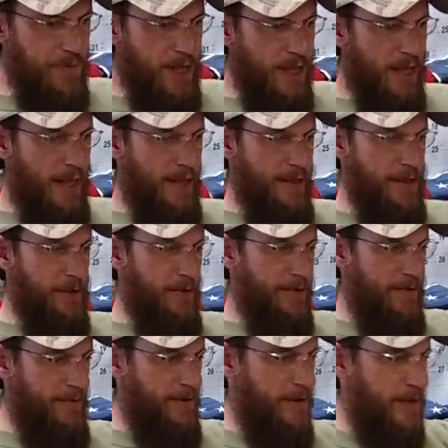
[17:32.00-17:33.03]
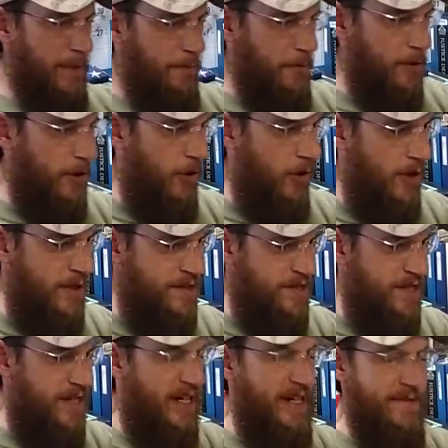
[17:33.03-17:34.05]
uh, uh, the only couple cons
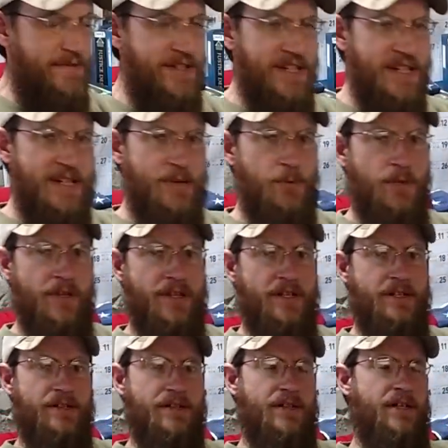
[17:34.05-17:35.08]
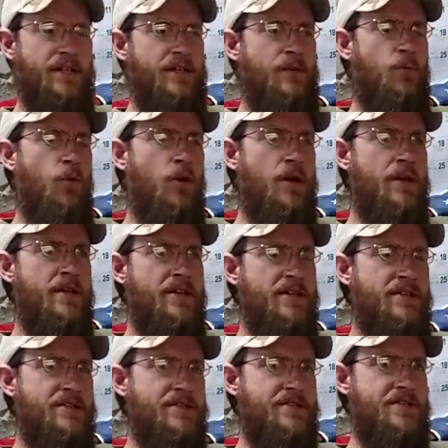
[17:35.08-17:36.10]
that I've seen with it, uh, one
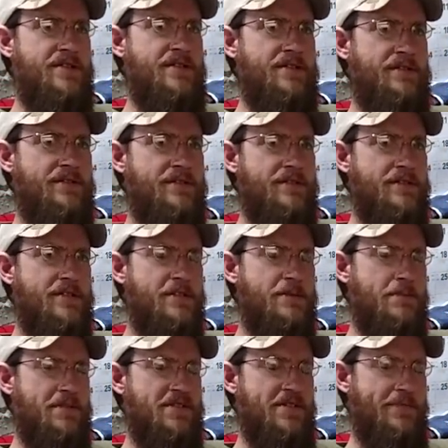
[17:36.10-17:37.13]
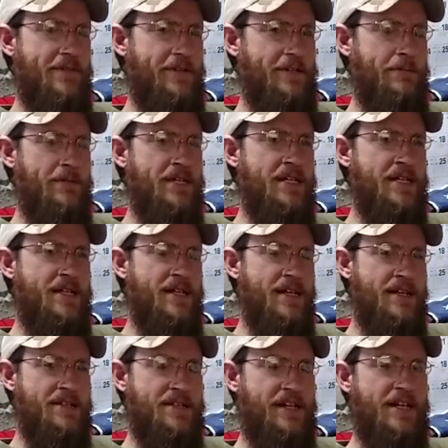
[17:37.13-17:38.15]
is specific to me, and that
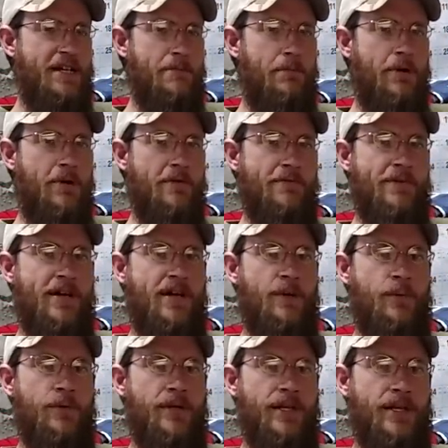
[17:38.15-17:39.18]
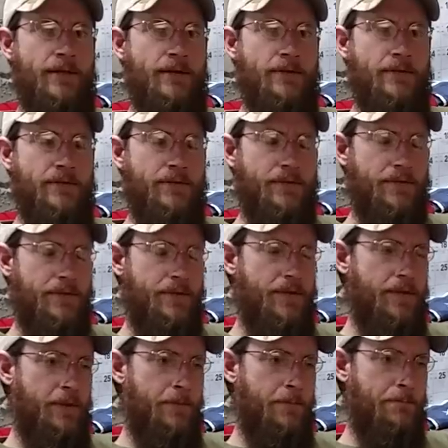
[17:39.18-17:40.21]
is I can't burn firewood now.
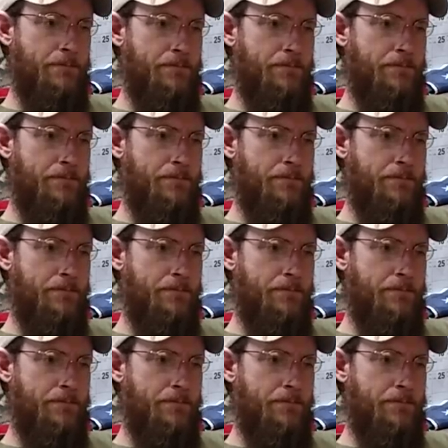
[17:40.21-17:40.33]
Um,